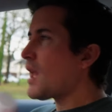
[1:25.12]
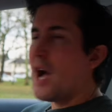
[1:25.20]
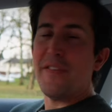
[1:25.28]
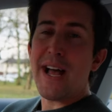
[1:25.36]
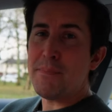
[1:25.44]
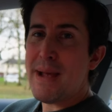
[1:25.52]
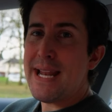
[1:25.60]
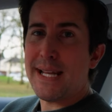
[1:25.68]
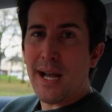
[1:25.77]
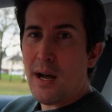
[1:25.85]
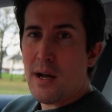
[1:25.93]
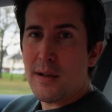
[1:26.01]
I've had many
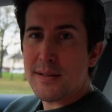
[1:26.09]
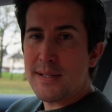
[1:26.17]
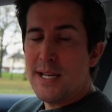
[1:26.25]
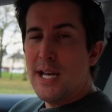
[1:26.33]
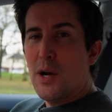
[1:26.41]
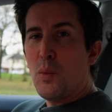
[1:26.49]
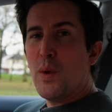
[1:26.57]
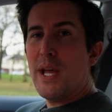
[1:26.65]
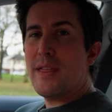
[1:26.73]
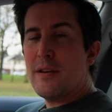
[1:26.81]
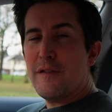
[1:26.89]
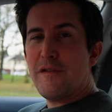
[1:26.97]
cars
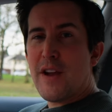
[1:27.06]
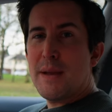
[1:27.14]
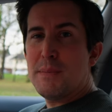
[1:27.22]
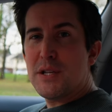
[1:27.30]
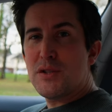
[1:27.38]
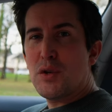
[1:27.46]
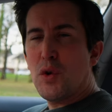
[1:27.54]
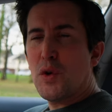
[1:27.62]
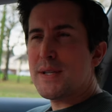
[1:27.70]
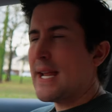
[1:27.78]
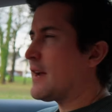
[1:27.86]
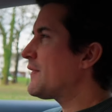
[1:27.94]
with frameless
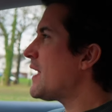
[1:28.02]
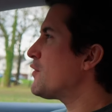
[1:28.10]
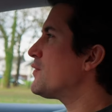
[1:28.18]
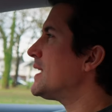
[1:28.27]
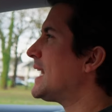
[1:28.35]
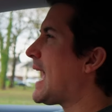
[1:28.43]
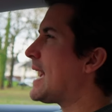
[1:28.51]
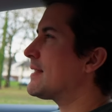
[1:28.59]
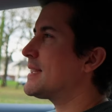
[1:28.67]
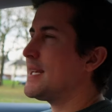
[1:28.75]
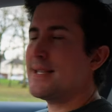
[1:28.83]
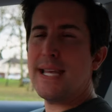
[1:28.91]
doors and I've never really had
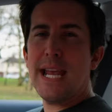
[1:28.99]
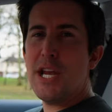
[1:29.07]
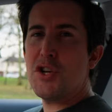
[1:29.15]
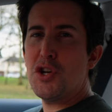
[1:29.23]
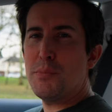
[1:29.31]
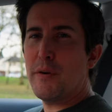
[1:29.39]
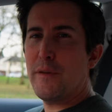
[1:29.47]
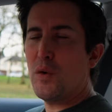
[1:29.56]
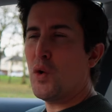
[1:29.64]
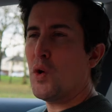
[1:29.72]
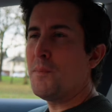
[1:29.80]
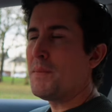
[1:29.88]
this issue
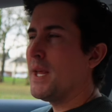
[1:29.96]
before.